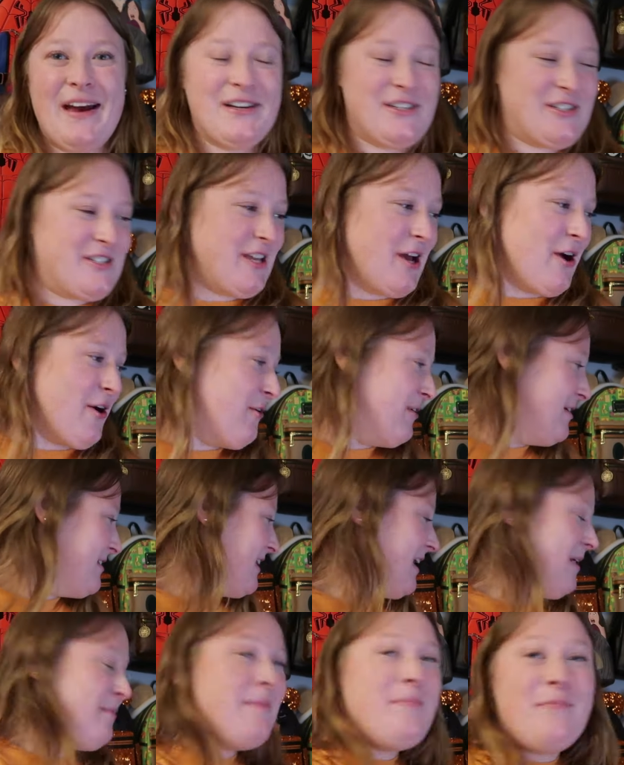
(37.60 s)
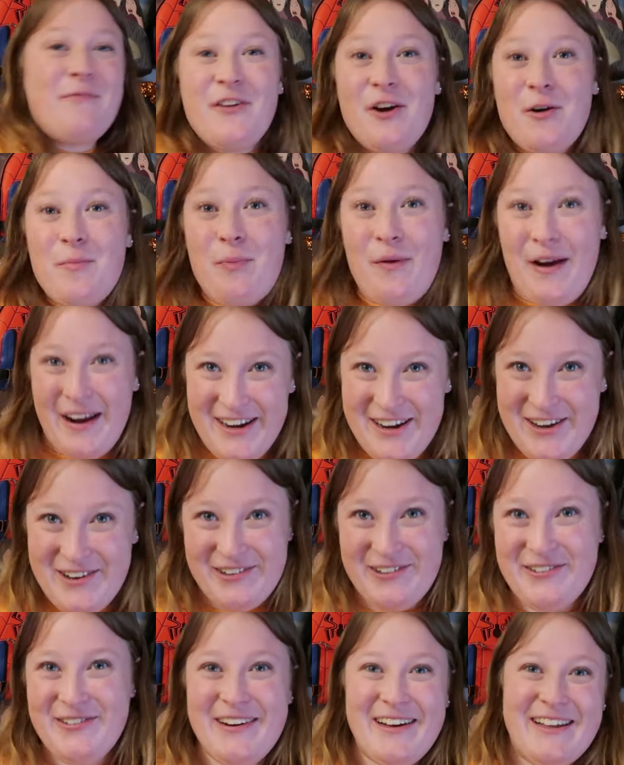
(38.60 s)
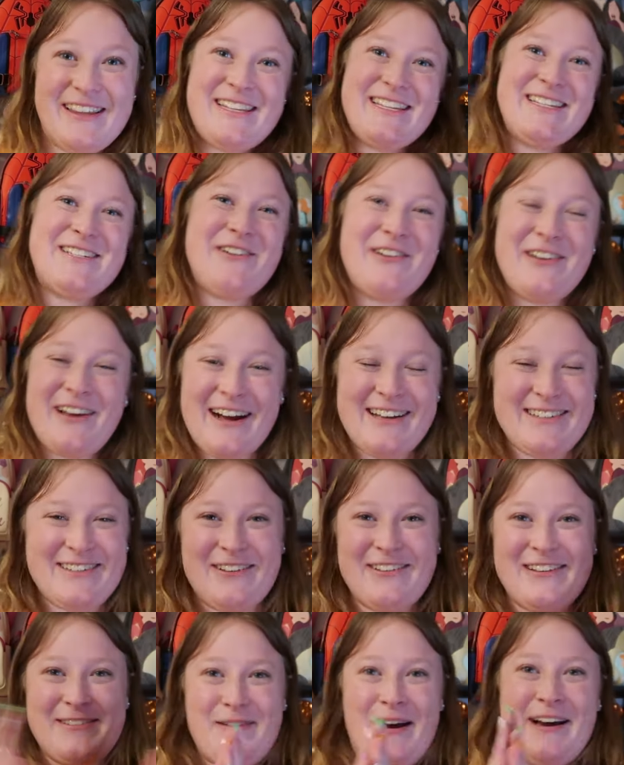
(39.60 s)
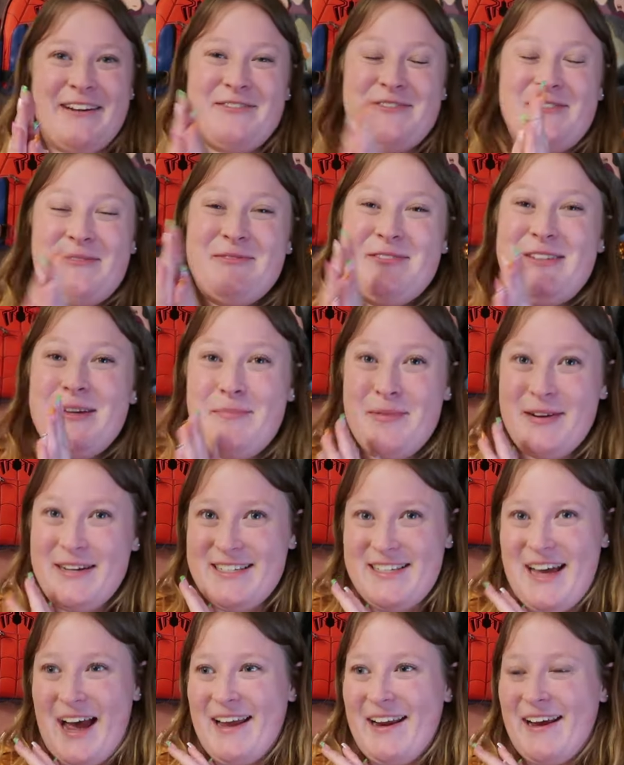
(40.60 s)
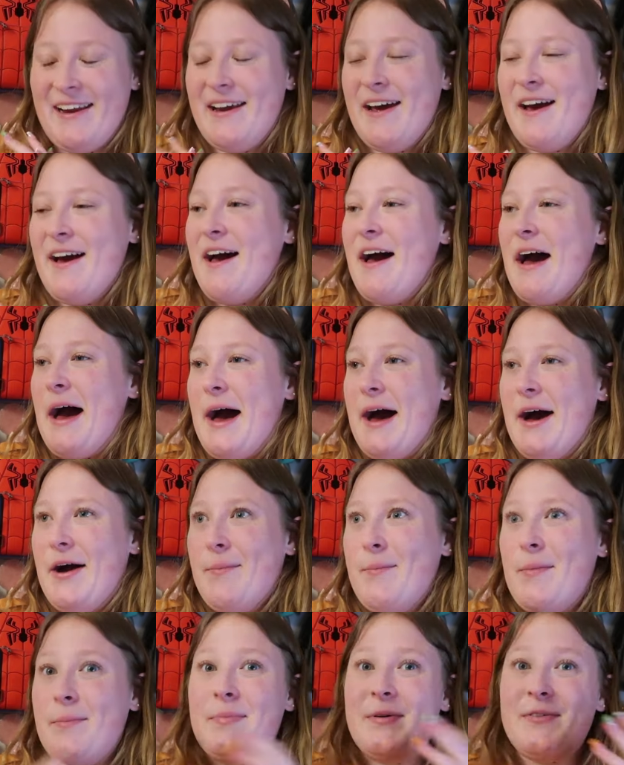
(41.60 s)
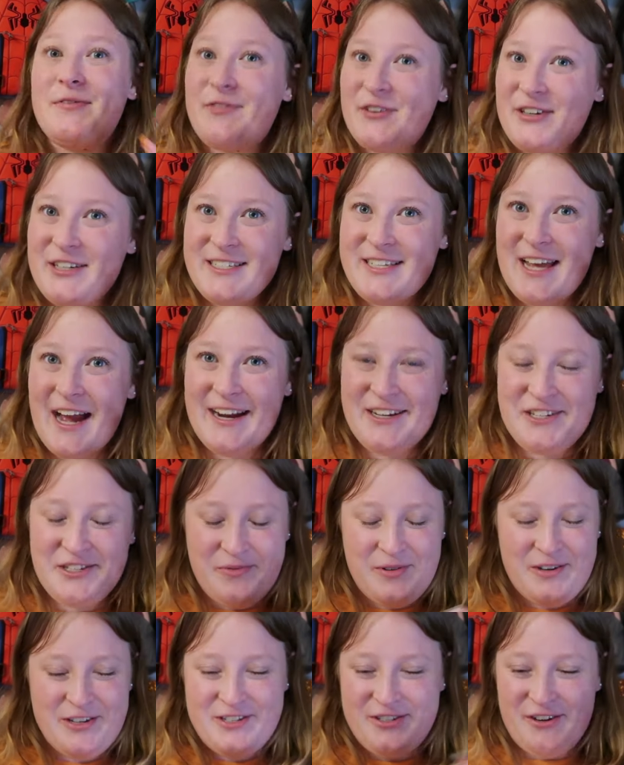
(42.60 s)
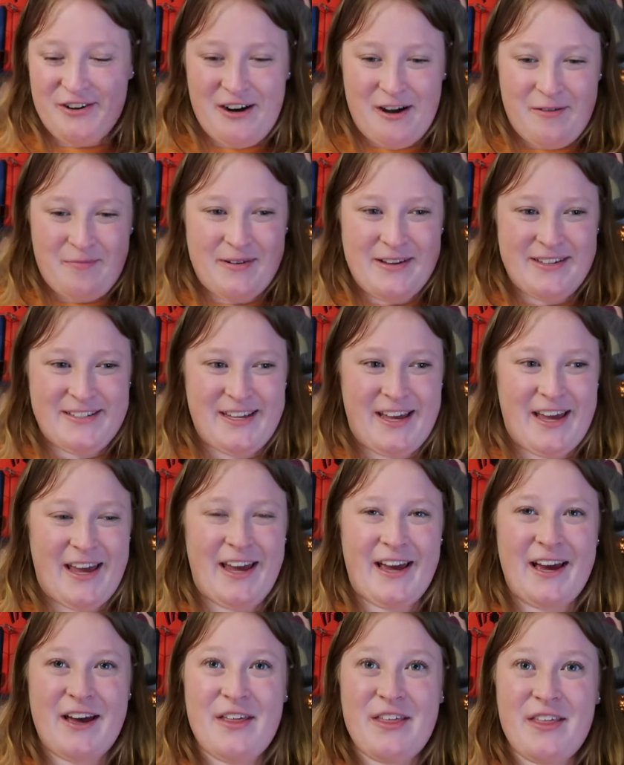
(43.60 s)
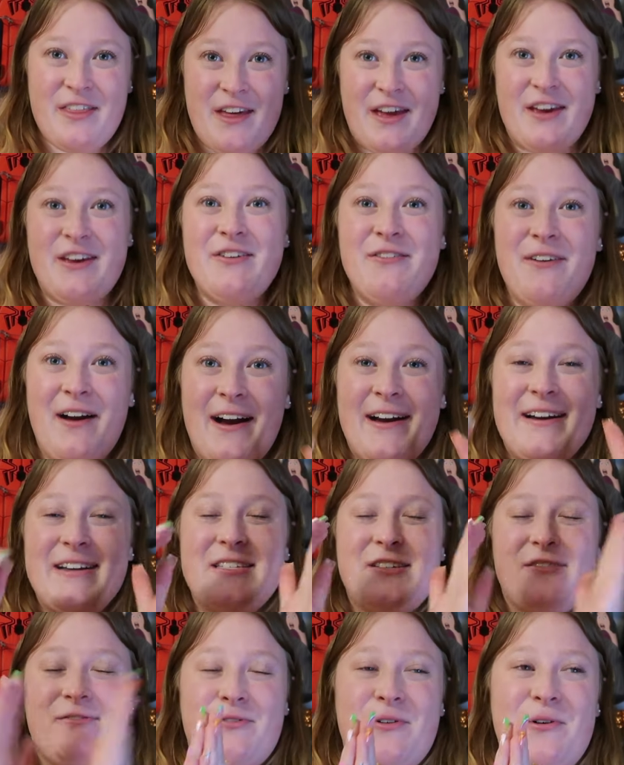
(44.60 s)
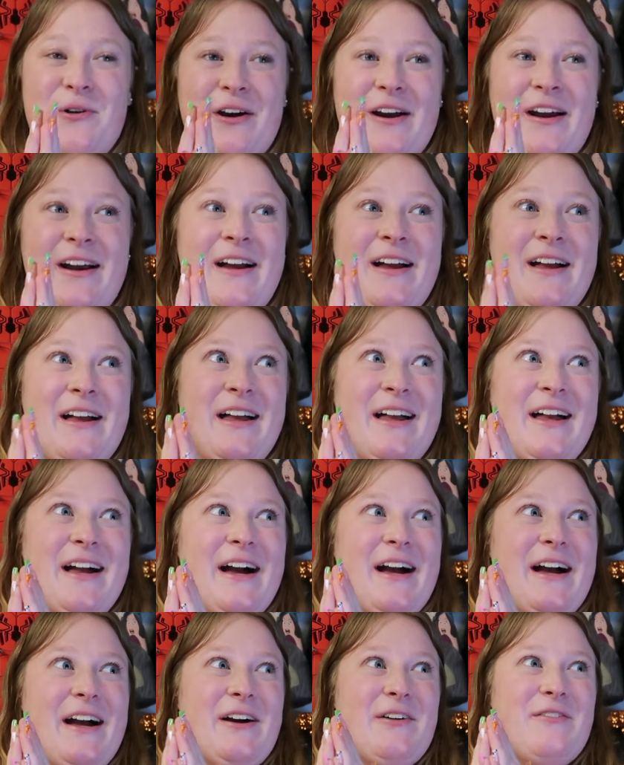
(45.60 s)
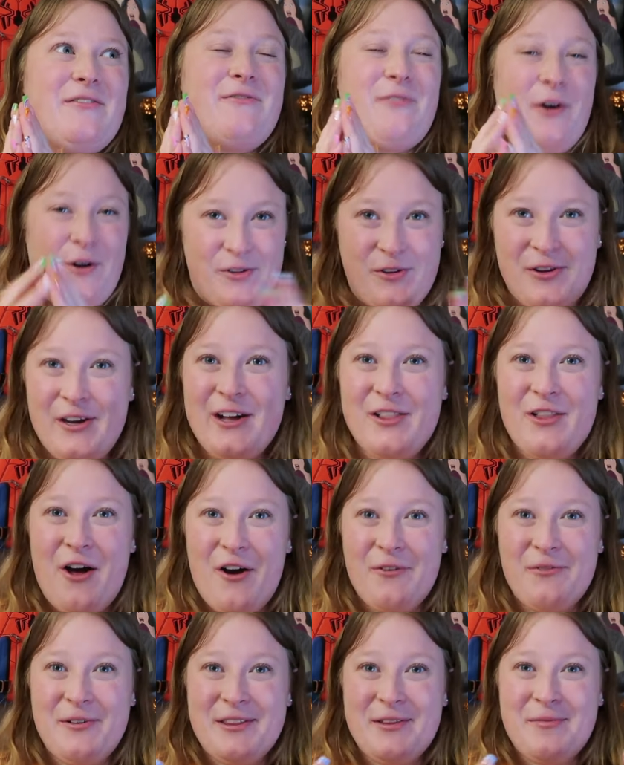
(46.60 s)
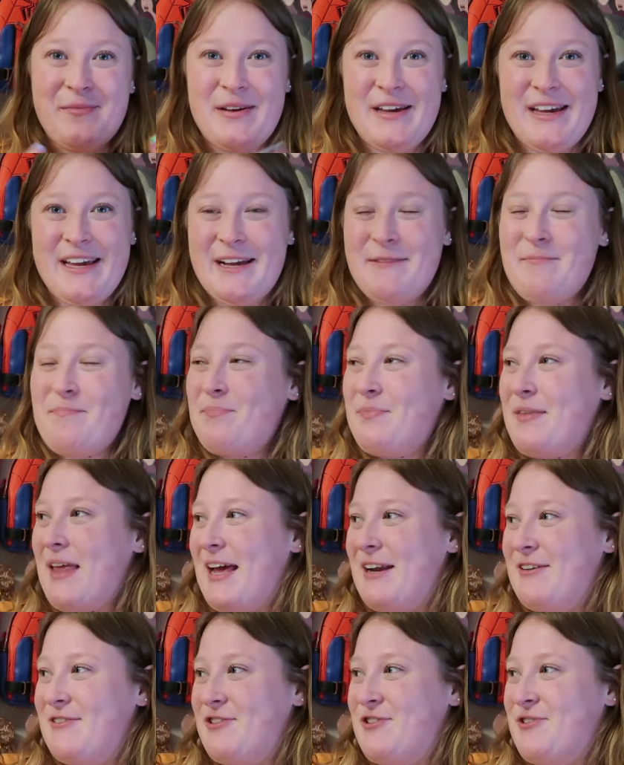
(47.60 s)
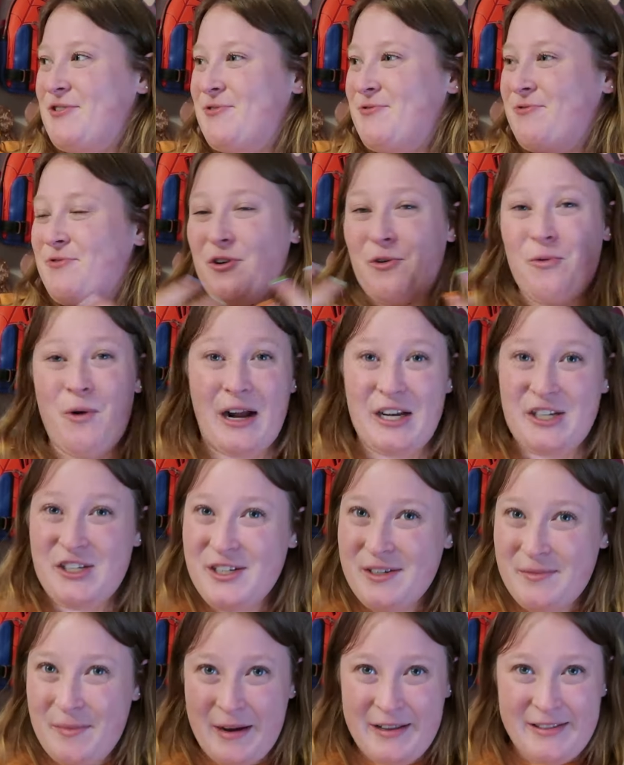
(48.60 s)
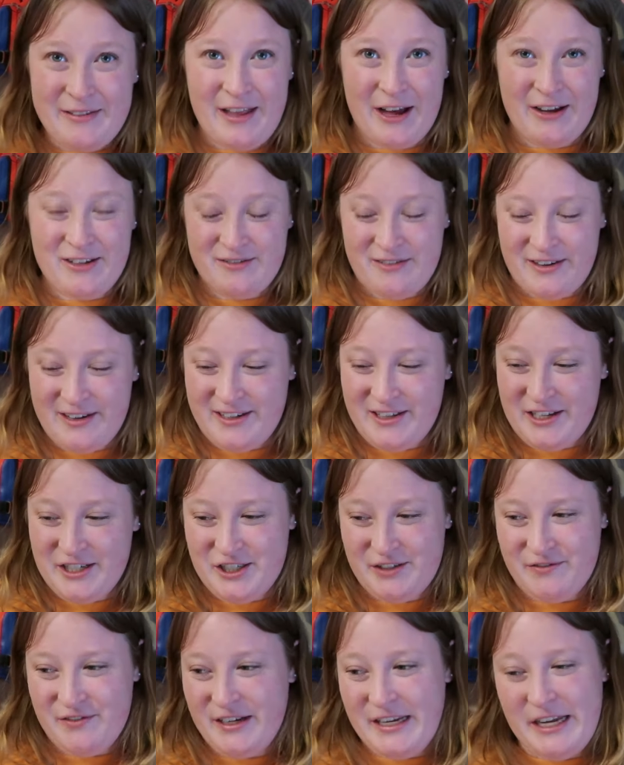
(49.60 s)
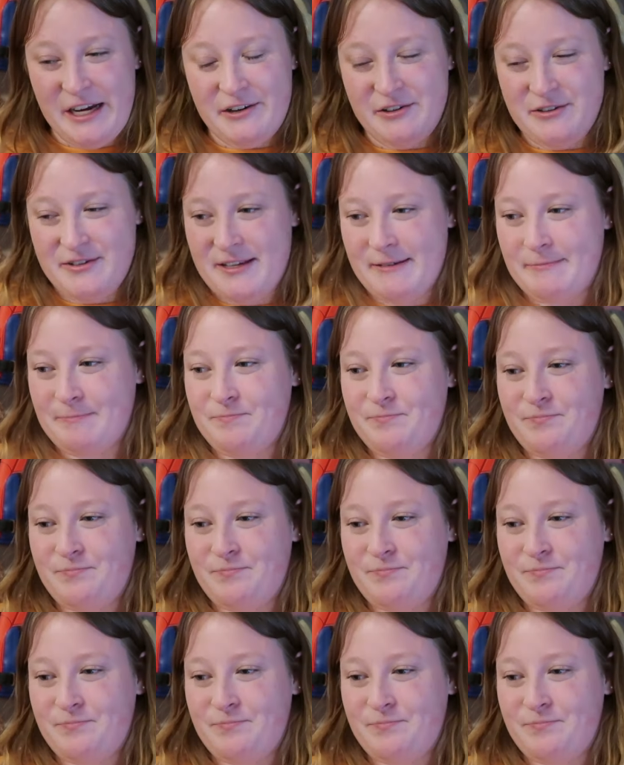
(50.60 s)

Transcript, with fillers: So it's gonna feel brand new to show you guys all these bags, which I'm super excited. Um, but first, I just wanna start out by saying thank you guys for following along with me and for watching my Loungefly collection videos.